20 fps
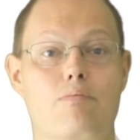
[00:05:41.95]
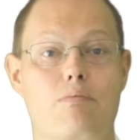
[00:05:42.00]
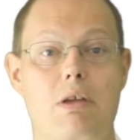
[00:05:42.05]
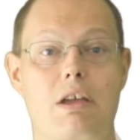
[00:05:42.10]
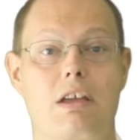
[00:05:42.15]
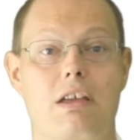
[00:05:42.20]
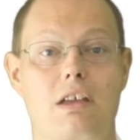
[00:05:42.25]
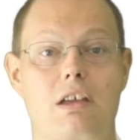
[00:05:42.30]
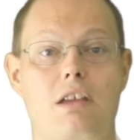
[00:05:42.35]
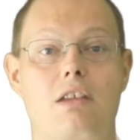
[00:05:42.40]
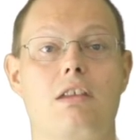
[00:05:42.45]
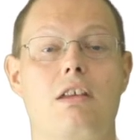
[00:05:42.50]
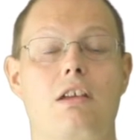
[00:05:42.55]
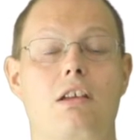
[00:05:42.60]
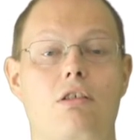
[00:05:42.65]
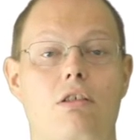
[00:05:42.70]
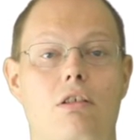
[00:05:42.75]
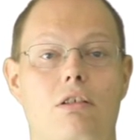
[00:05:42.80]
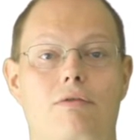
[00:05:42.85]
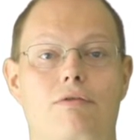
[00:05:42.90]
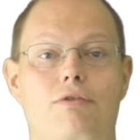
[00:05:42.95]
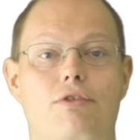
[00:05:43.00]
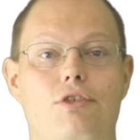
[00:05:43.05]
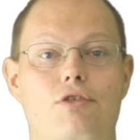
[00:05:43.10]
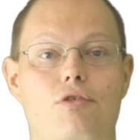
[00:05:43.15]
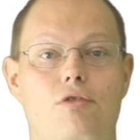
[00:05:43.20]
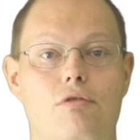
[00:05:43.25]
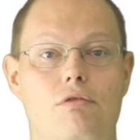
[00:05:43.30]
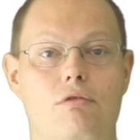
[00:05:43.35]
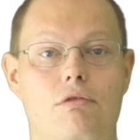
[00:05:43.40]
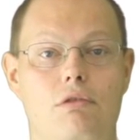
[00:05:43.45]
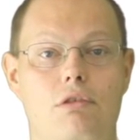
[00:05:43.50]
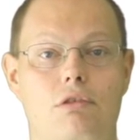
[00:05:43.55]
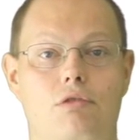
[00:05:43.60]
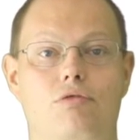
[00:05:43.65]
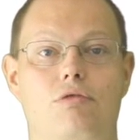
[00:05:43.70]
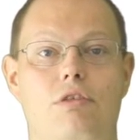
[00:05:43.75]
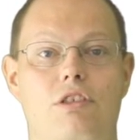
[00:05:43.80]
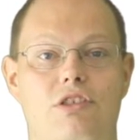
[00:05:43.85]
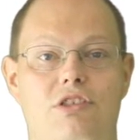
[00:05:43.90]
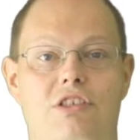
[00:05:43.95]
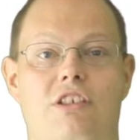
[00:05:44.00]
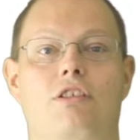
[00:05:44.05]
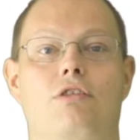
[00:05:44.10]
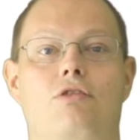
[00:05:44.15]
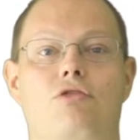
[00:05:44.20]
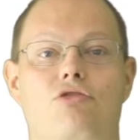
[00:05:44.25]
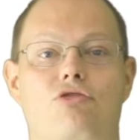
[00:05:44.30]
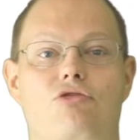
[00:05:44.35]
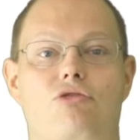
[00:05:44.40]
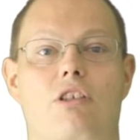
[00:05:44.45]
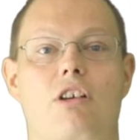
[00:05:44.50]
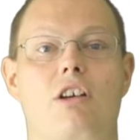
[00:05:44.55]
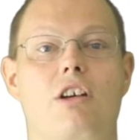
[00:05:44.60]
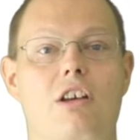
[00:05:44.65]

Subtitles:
beginning of your transaction.